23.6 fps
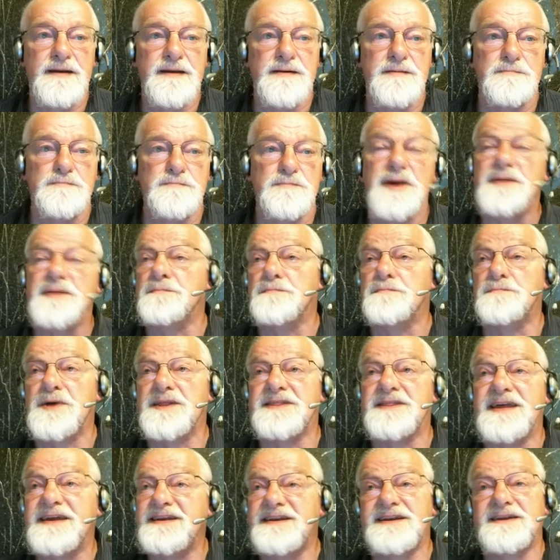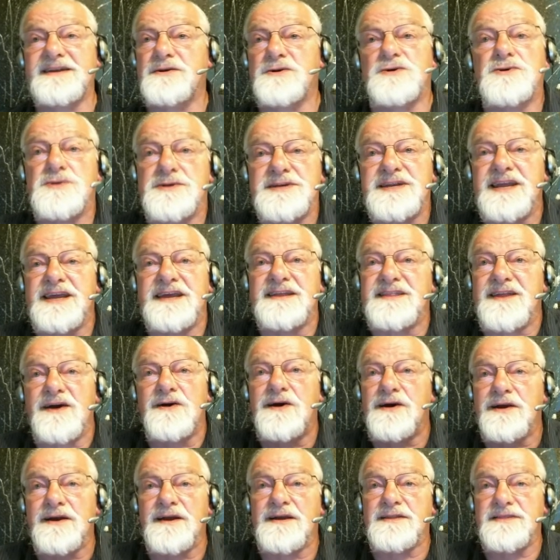uh, but but they couldn't get the
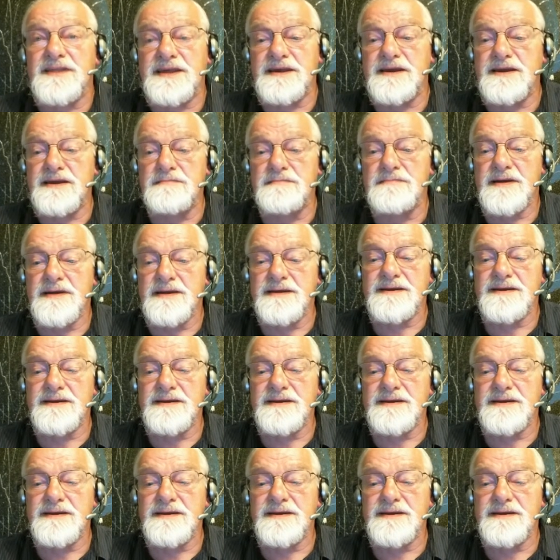hard the